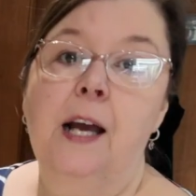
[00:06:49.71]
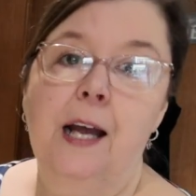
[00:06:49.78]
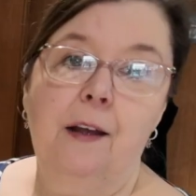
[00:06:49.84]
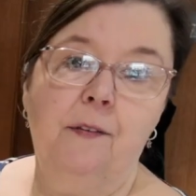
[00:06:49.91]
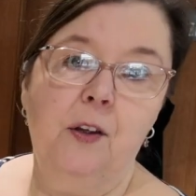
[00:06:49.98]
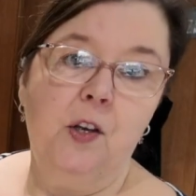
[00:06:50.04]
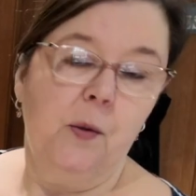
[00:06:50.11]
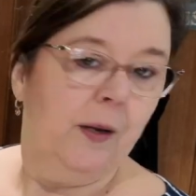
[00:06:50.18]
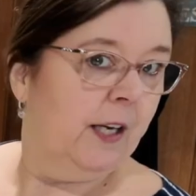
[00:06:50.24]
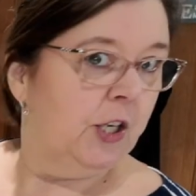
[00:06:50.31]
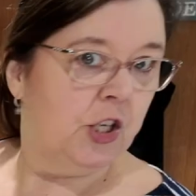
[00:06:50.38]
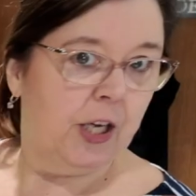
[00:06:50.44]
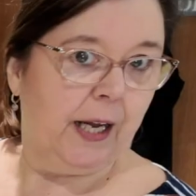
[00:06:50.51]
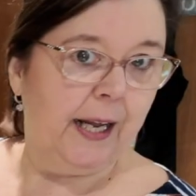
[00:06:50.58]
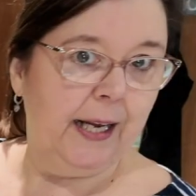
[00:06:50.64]
If you're doing a
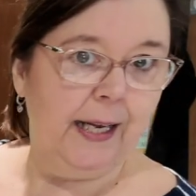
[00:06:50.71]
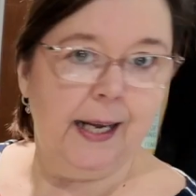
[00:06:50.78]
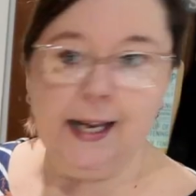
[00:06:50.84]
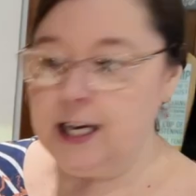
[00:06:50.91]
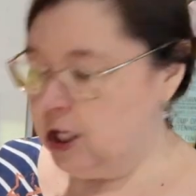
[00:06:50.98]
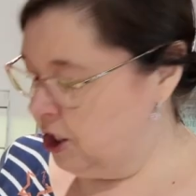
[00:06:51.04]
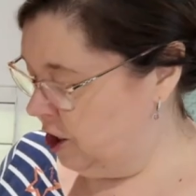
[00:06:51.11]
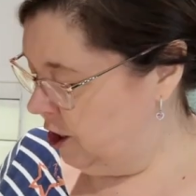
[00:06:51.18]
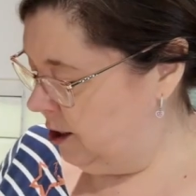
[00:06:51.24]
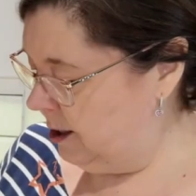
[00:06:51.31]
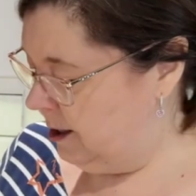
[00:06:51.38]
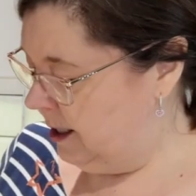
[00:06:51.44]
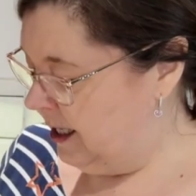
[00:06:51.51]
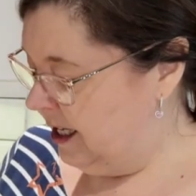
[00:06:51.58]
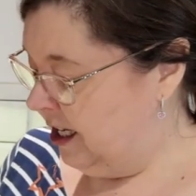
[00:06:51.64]
chicken dish,
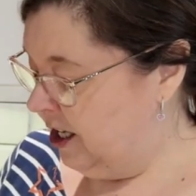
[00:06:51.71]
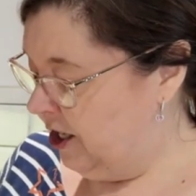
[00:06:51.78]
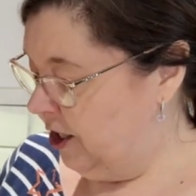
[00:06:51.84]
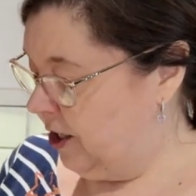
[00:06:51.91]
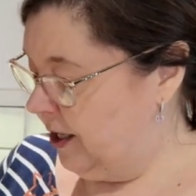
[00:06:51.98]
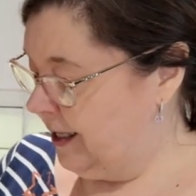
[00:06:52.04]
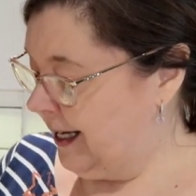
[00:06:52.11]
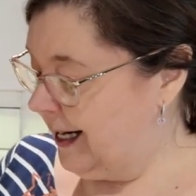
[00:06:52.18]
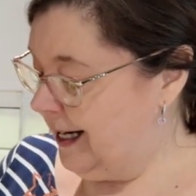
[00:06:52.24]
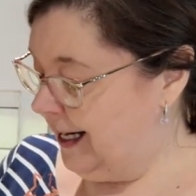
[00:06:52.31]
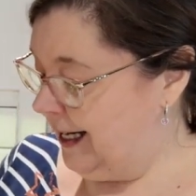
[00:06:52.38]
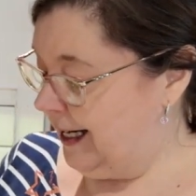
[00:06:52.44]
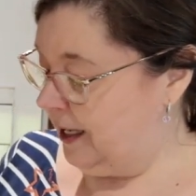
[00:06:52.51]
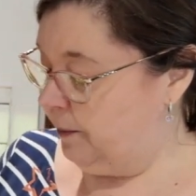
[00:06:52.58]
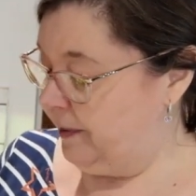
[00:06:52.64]
you could add a
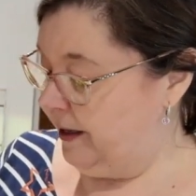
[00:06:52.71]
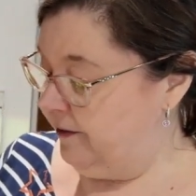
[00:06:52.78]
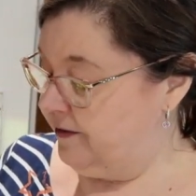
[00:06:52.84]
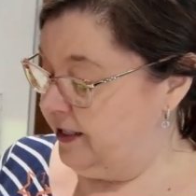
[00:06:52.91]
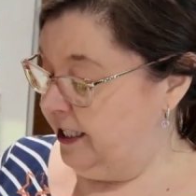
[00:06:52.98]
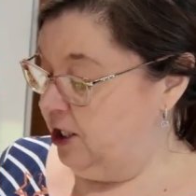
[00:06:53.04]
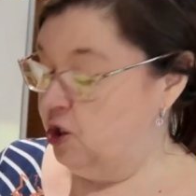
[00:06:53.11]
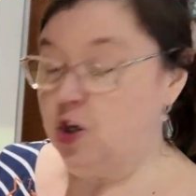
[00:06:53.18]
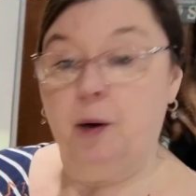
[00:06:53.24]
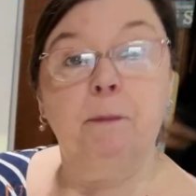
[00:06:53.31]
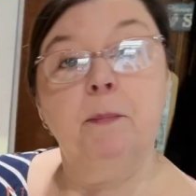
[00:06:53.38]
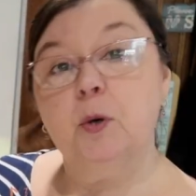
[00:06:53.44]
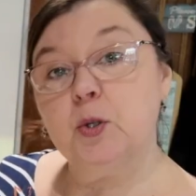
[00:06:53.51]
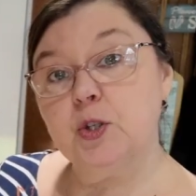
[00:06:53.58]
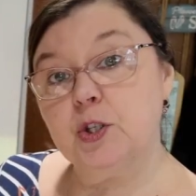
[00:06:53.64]
little bit of
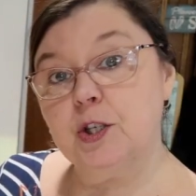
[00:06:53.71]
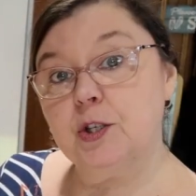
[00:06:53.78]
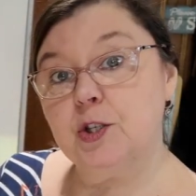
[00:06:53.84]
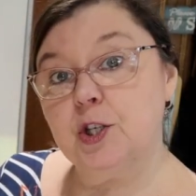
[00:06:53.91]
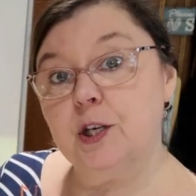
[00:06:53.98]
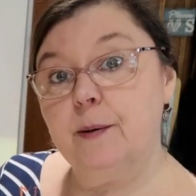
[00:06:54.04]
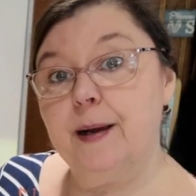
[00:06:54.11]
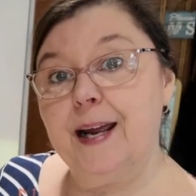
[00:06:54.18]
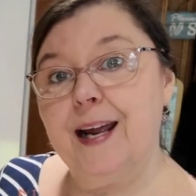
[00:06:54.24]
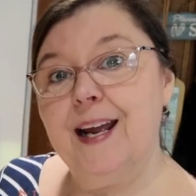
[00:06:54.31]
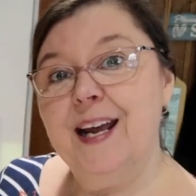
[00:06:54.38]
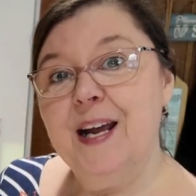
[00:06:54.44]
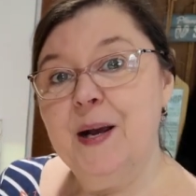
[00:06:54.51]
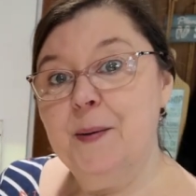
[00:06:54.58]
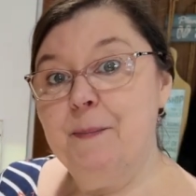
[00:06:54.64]
Dijon mustard to
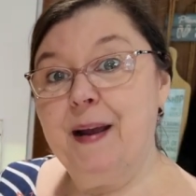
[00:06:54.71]
it,